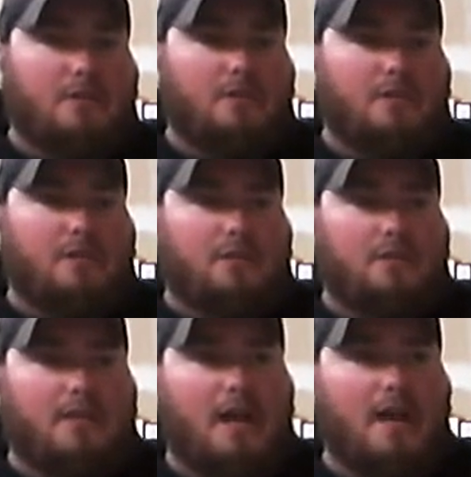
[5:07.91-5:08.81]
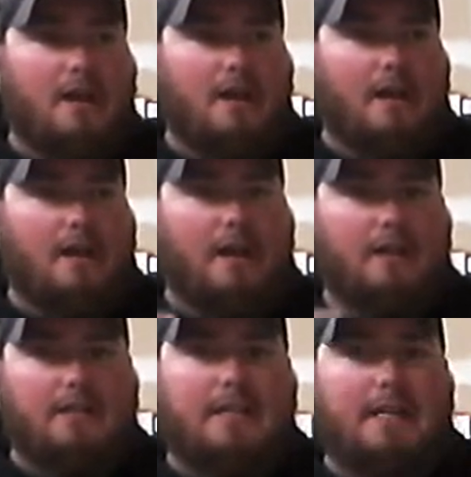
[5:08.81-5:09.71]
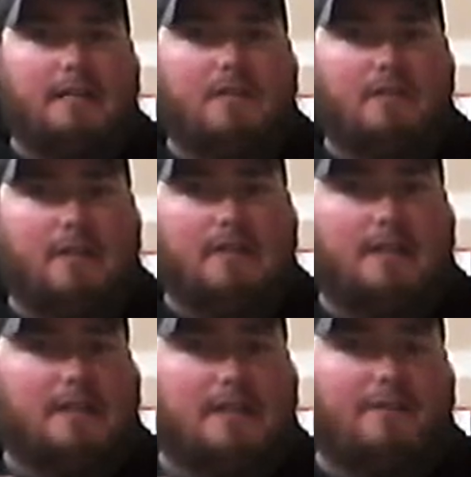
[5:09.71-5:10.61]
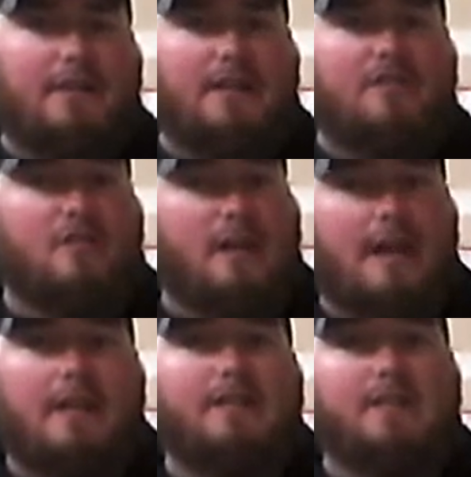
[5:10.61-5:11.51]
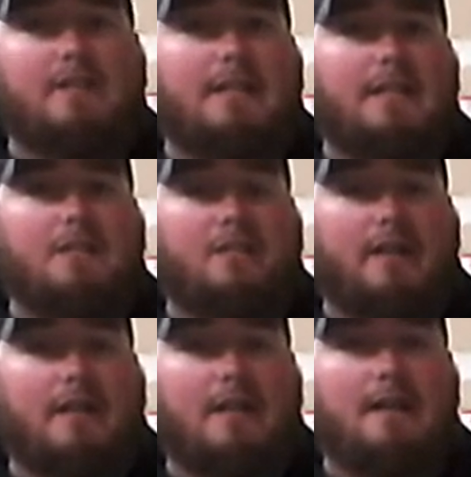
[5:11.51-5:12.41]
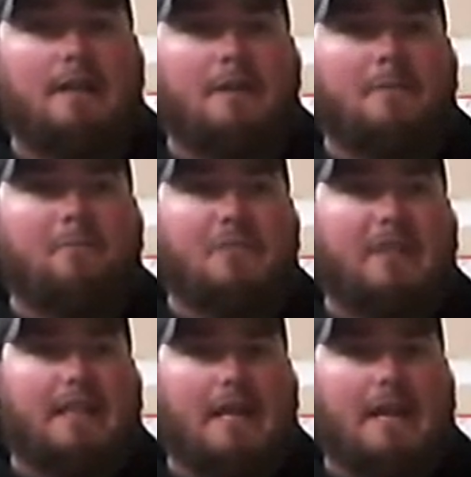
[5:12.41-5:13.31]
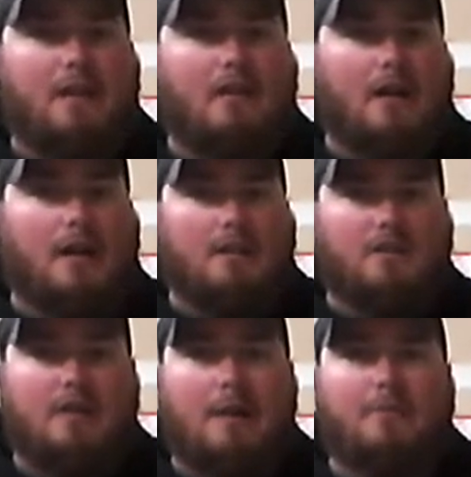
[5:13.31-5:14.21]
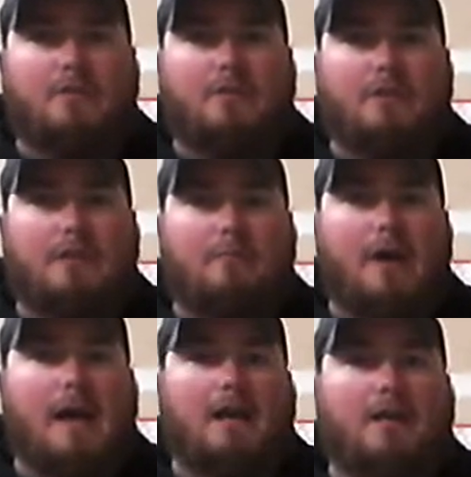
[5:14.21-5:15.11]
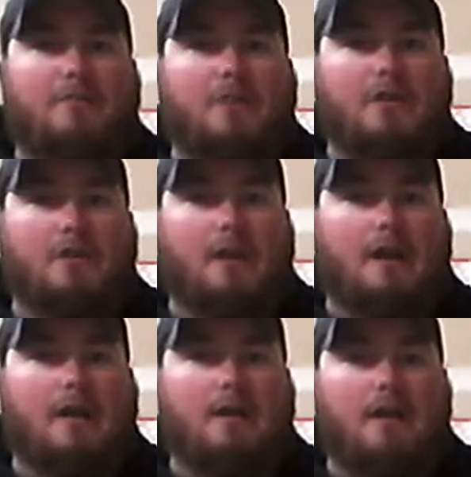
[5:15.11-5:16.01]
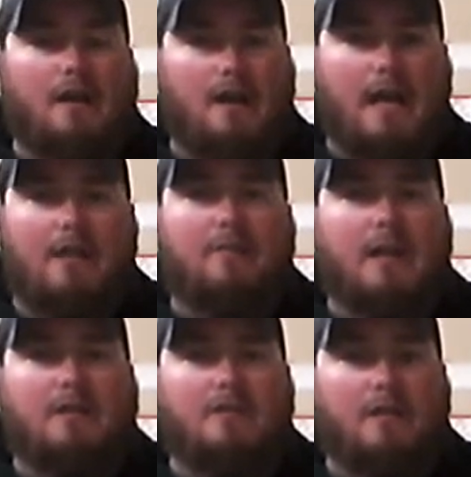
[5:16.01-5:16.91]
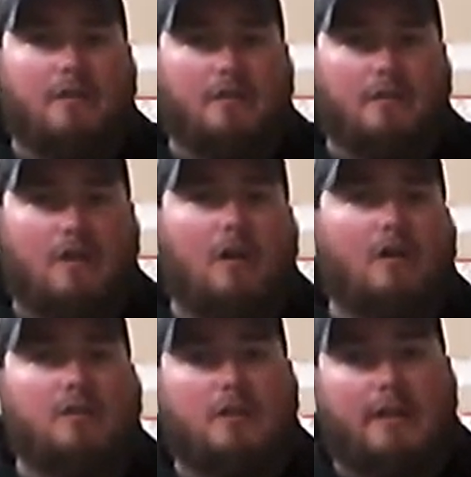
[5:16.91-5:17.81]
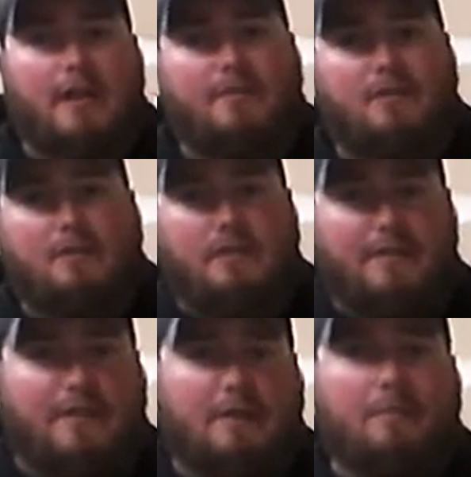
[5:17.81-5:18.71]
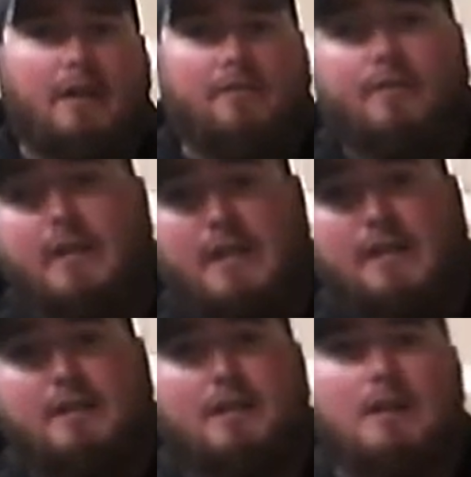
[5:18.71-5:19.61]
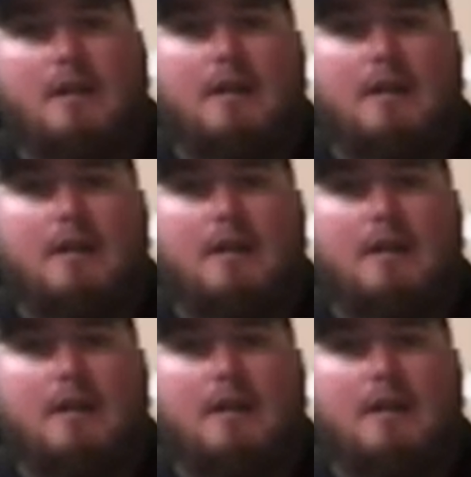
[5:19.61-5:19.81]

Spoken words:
use those LCD screens, like a 7-inch or a 9-inch LCD screen that strap to the back of your headrest on your car. So like you have a little DVD player for the kids,